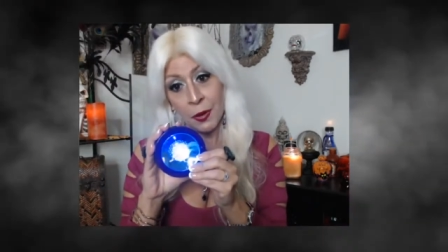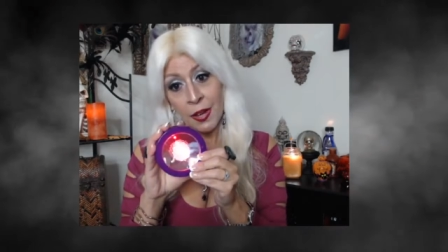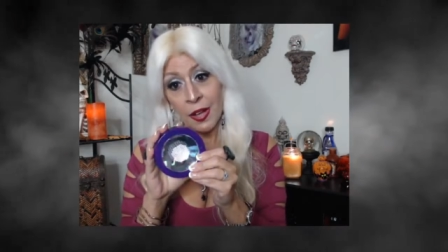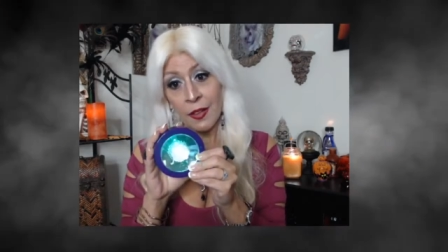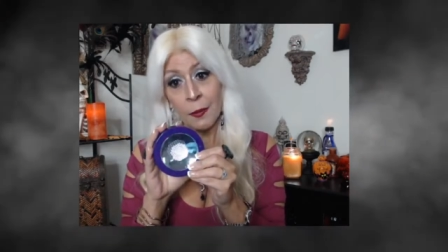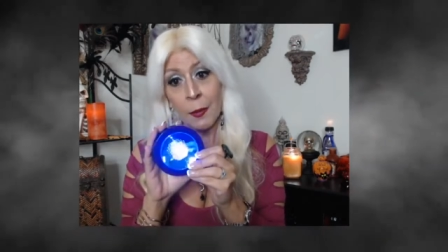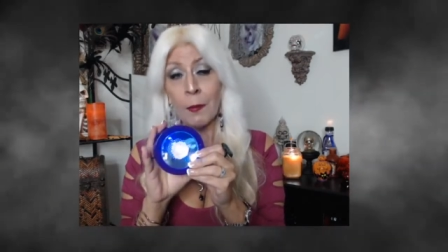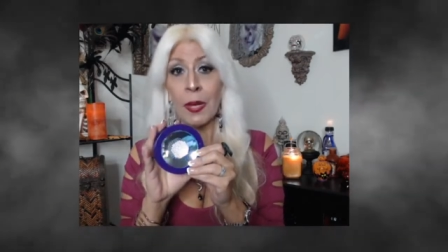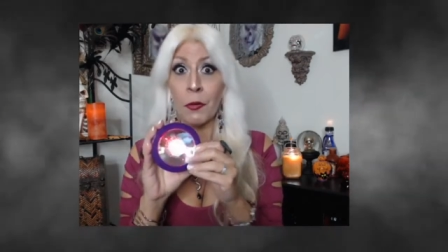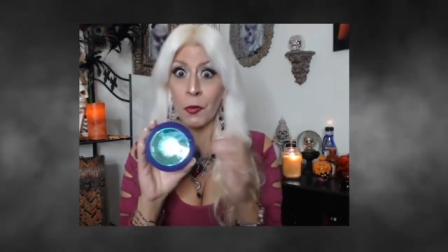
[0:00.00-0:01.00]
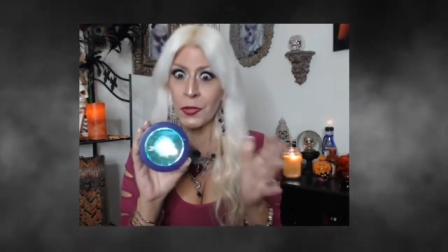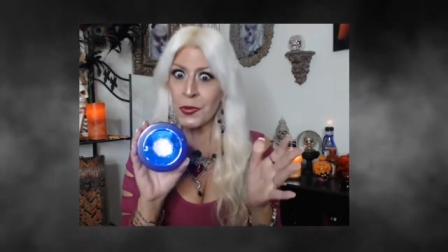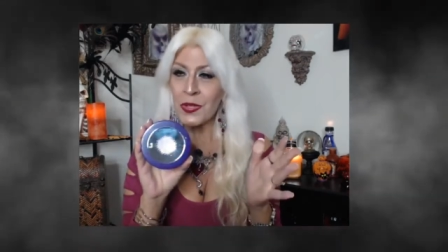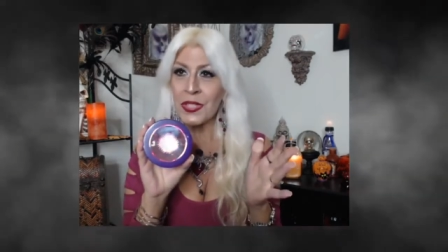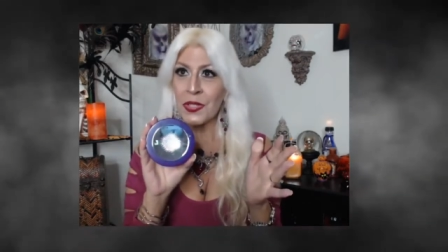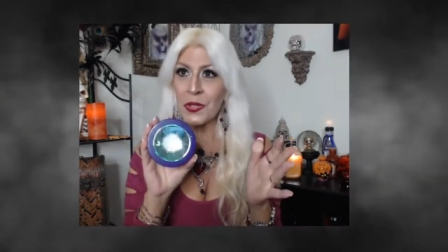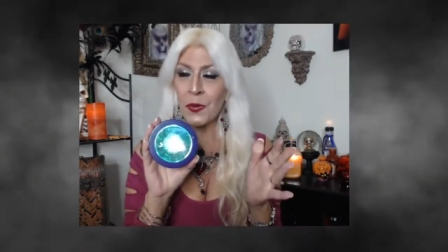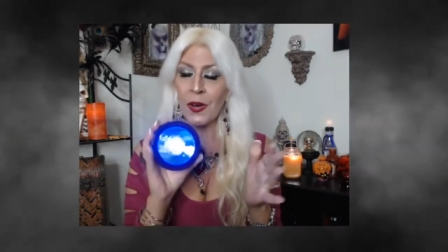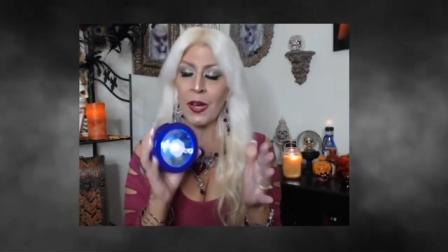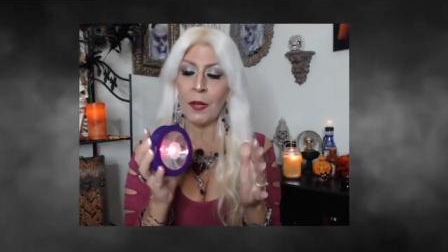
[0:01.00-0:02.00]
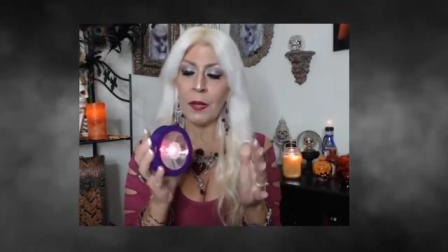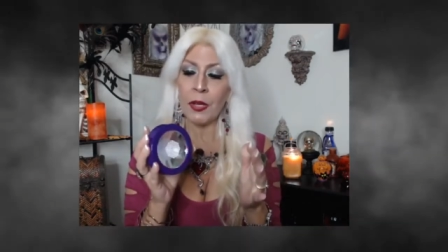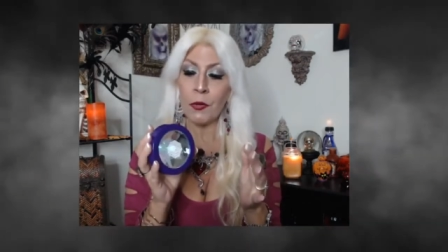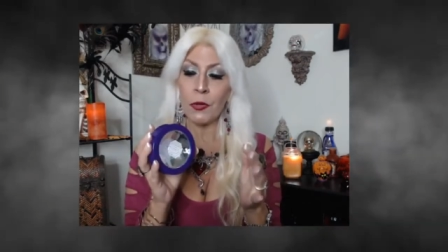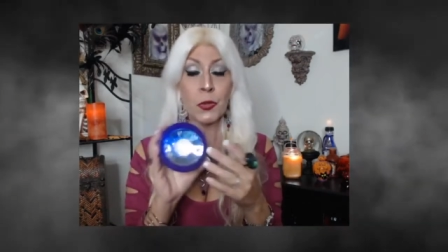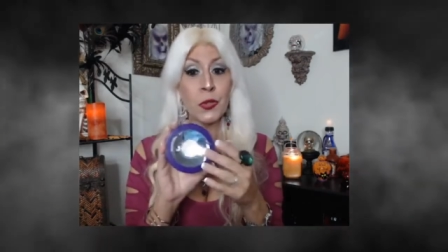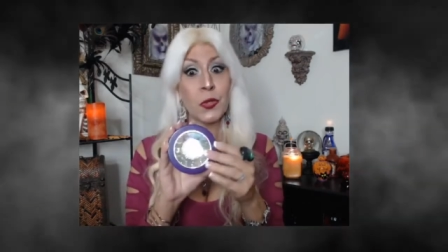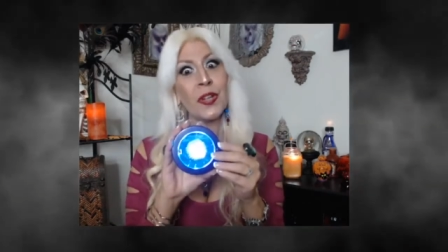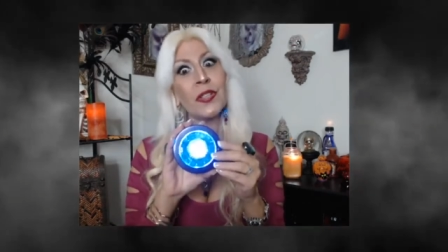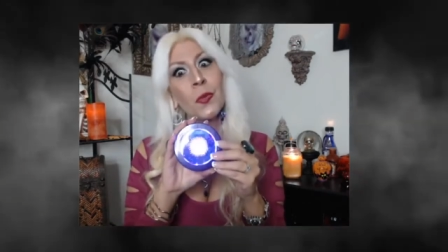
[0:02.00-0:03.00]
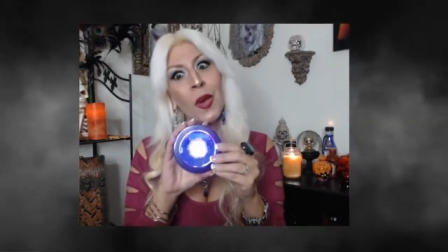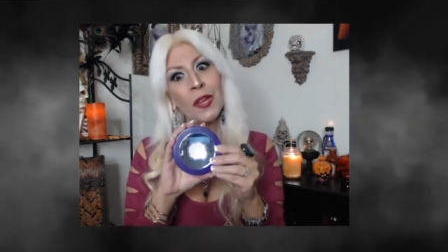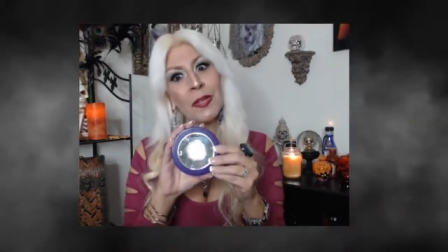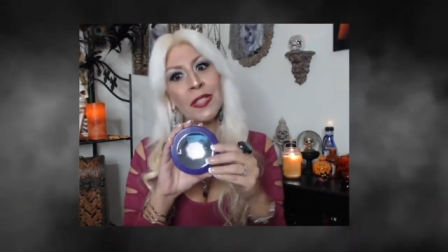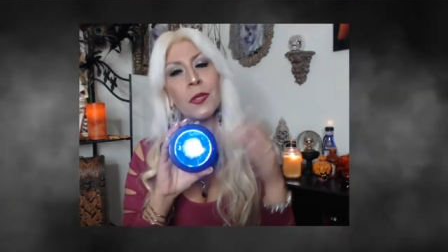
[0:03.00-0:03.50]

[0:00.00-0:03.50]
I got them at my grocery store, and my grocery store is Wegmans.